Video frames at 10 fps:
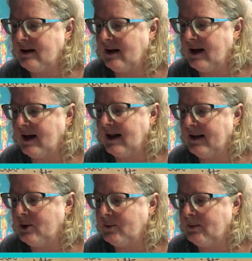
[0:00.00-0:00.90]
I care
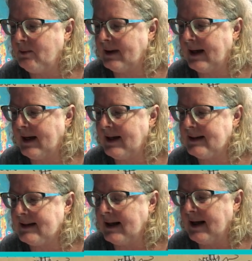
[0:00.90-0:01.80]
little for
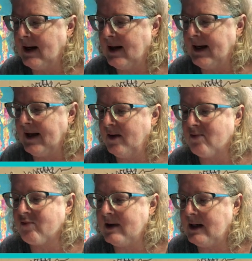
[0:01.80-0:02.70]
plays in the
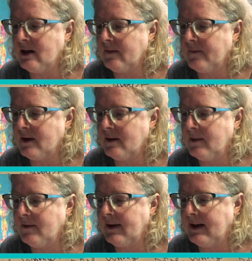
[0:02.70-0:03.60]
reading of them.
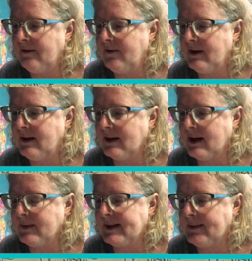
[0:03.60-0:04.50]
If any theatre
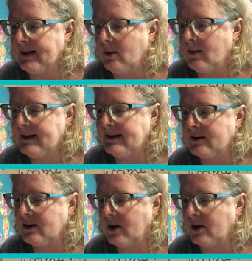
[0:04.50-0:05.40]
comes to our
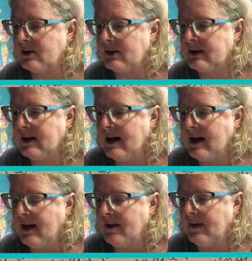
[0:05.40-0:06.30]
western coast,
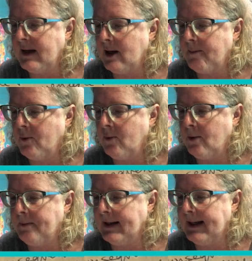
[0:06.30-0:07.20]
they are poor
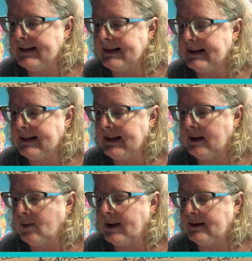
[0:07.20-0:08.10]
players
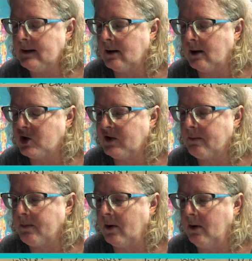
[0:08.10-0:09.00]
indeed. Western coast? She's
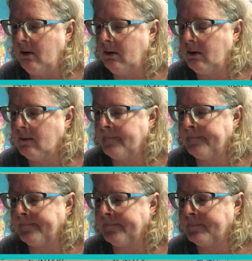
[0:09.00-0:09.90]
from Perth?
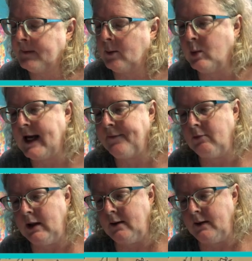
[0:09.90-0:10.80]
Well, I haven't
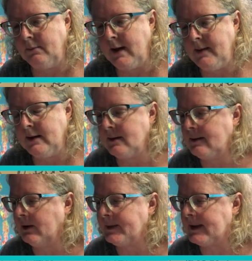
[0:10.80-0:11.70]
read anything. Maybe it
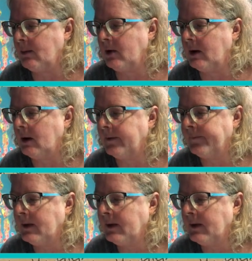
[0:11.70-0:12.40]
tells me somewhere in here.